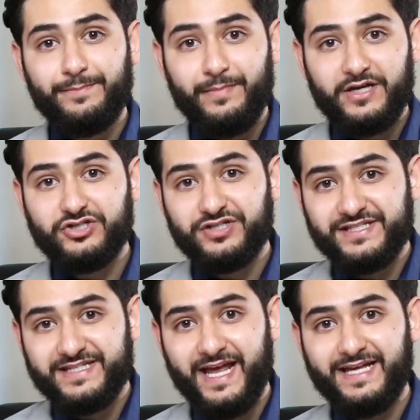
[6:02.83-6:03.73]
measures
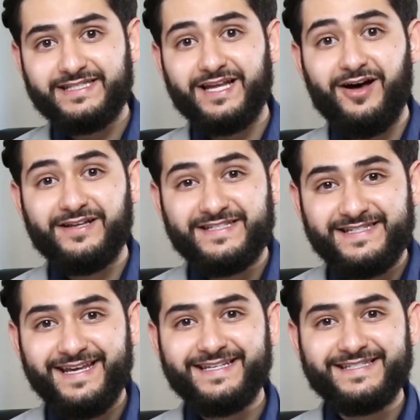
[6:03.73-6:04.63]
states on
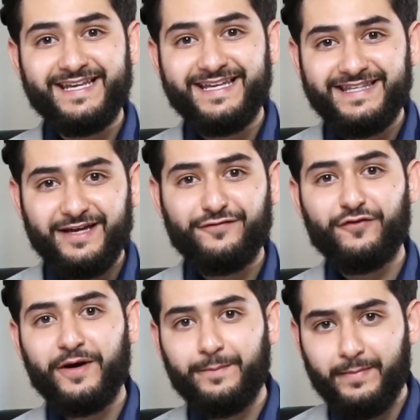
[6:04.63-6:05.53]
60
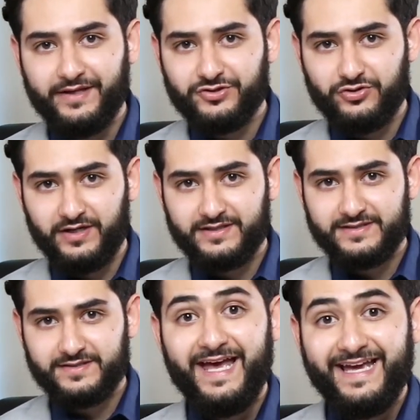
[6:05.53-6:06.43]
different
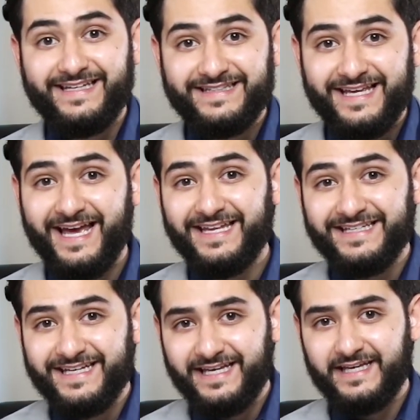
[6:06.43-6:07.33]
metrics in 10
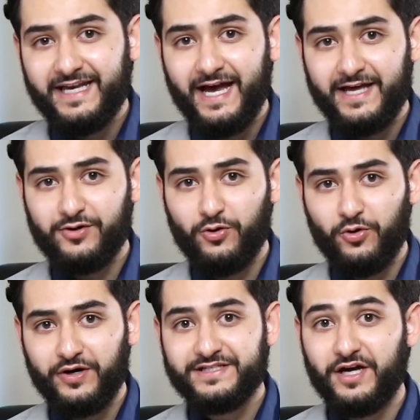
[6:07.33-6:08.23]
key
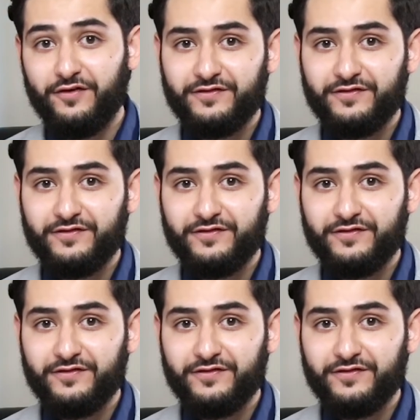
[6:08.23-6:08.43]
categories of